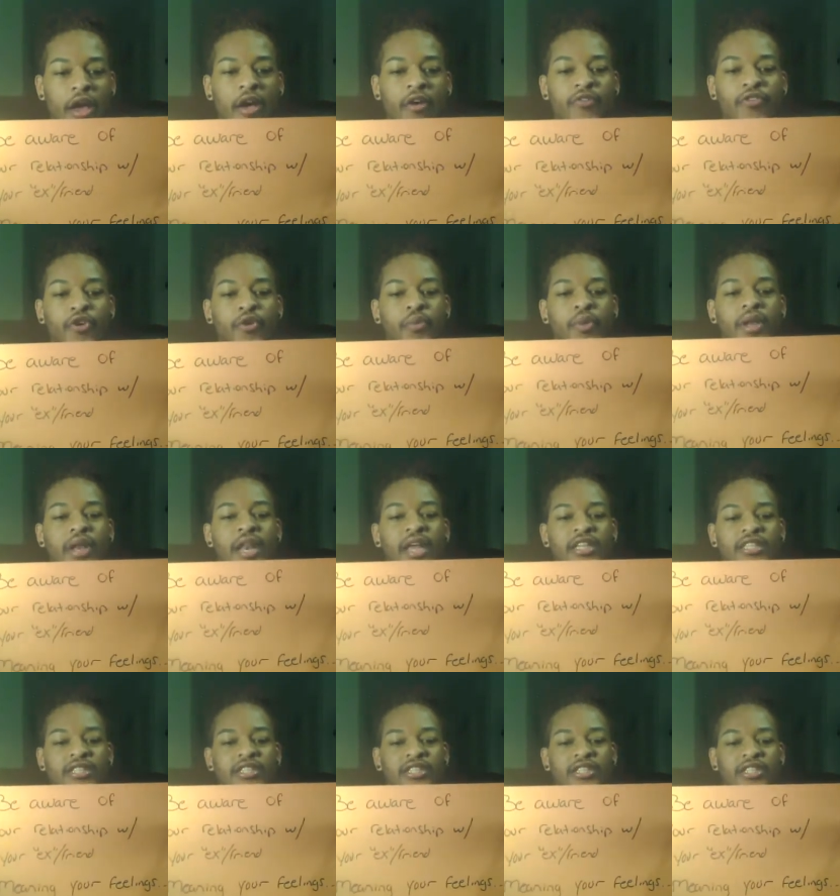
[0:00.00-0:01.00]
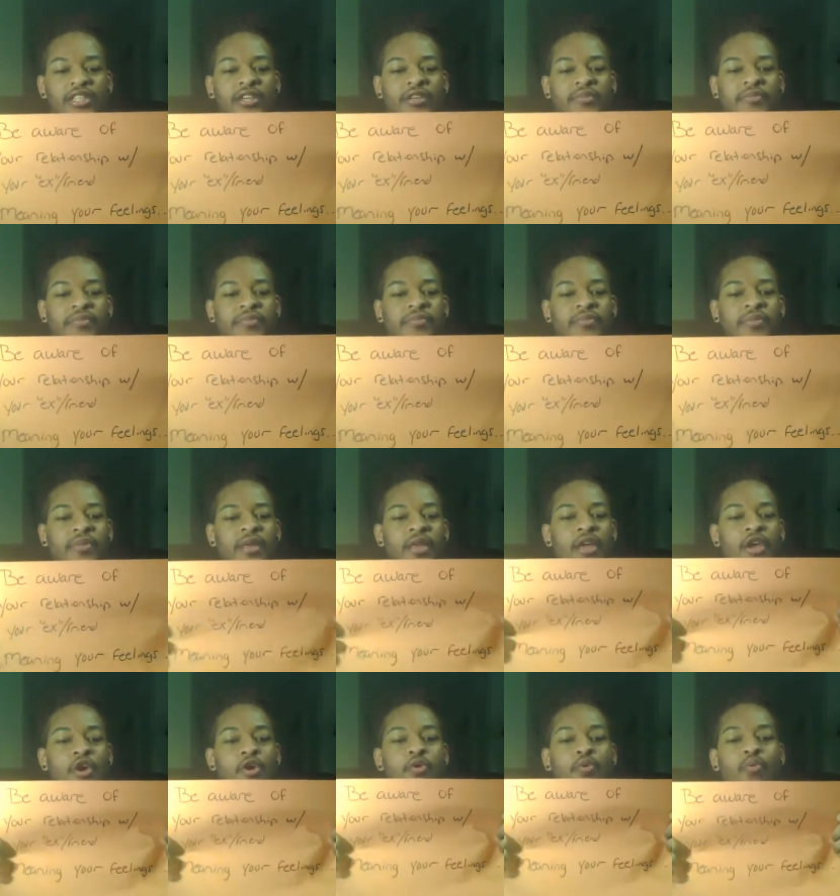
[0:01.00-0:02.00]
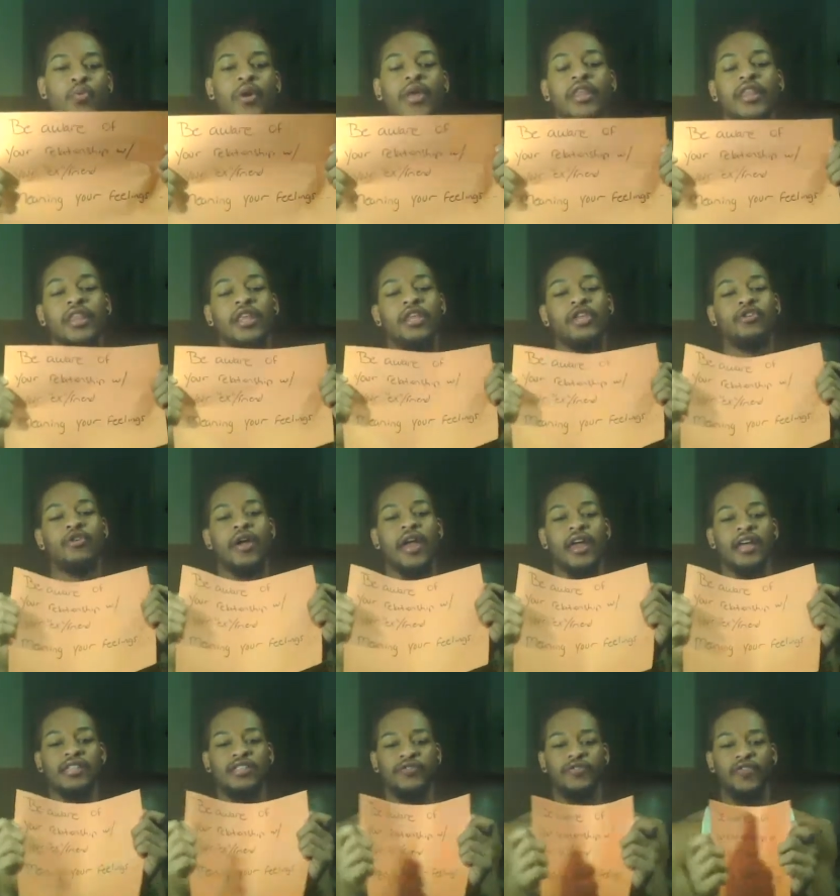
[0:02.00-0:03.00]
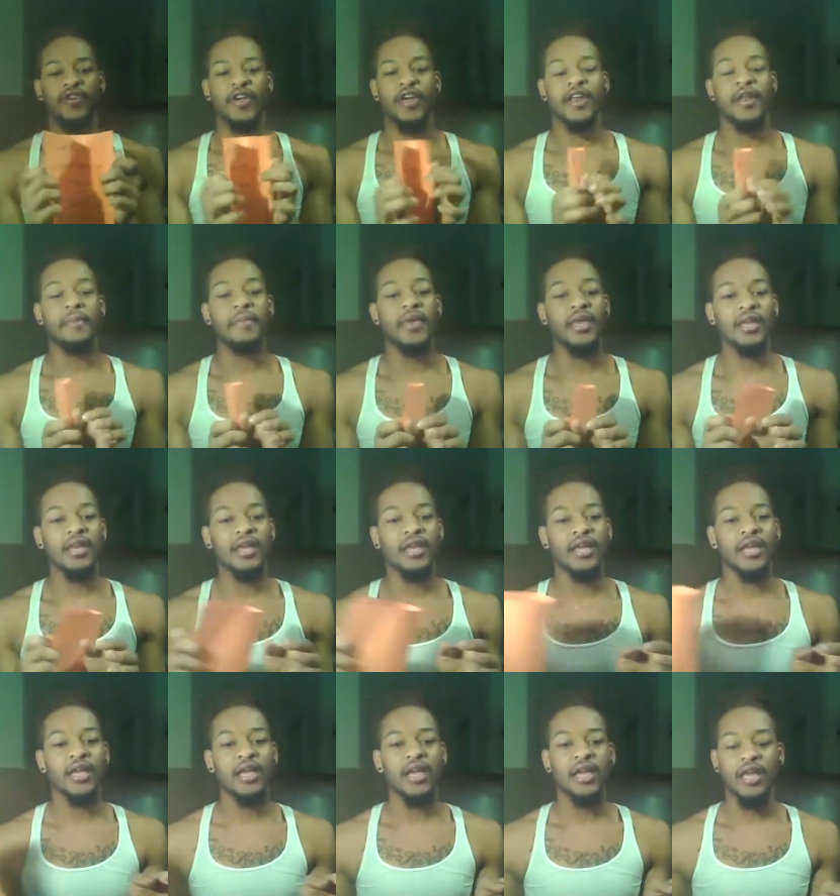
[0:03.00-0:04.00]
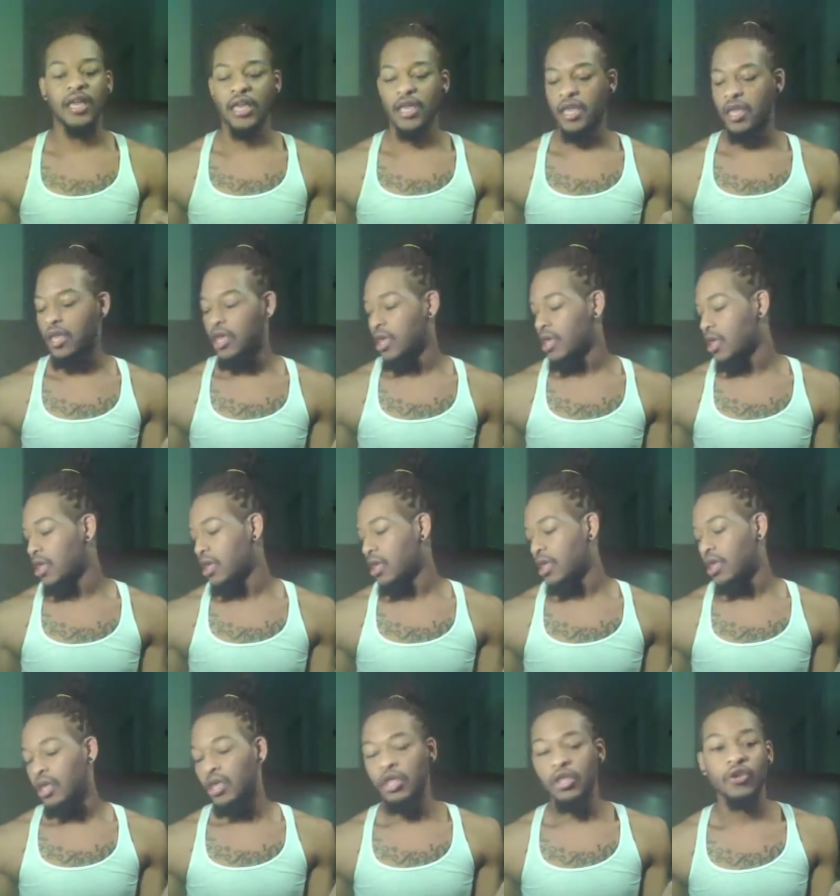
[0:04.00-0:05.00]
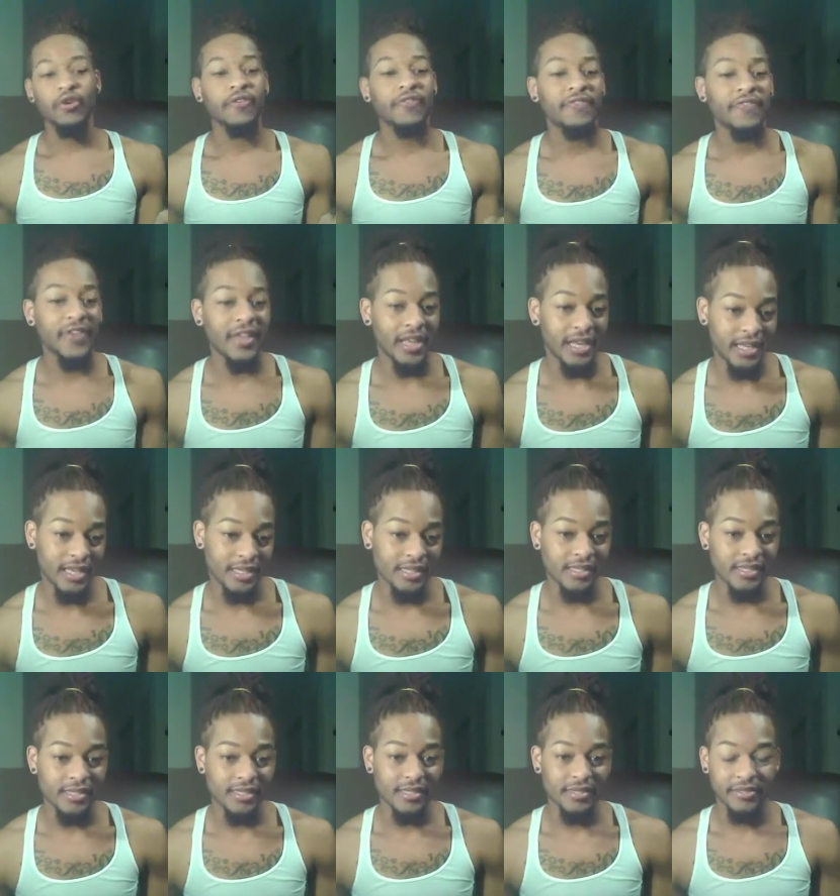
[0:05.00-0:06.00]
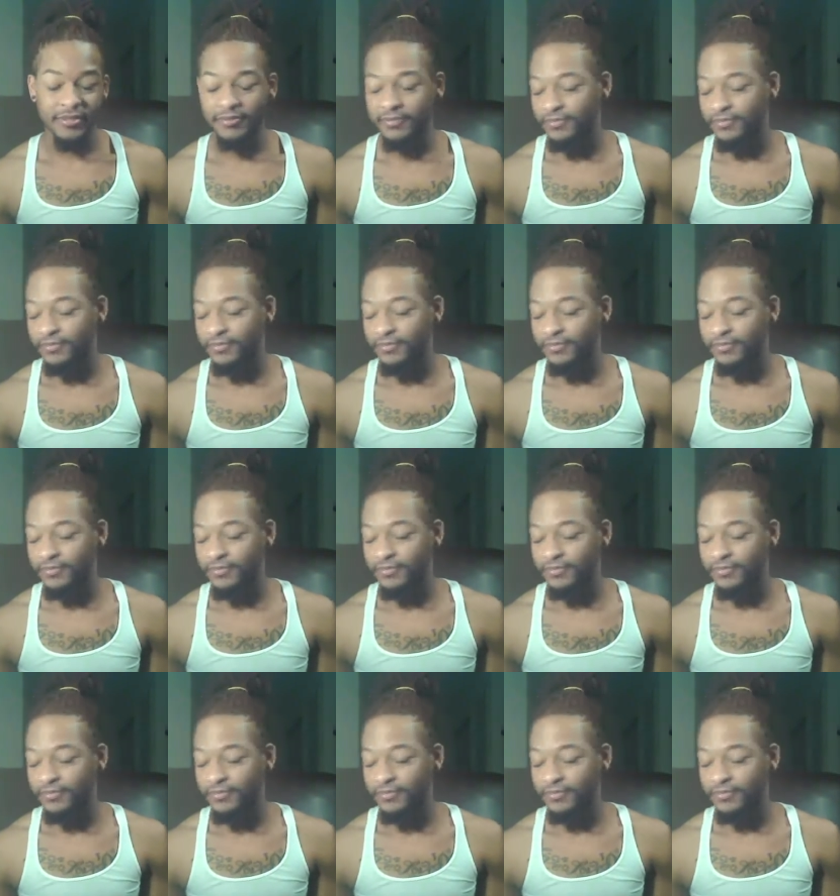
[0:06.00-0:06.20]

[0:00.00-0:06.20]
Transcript: of your relationship with your ex-friend, meaning your feelings.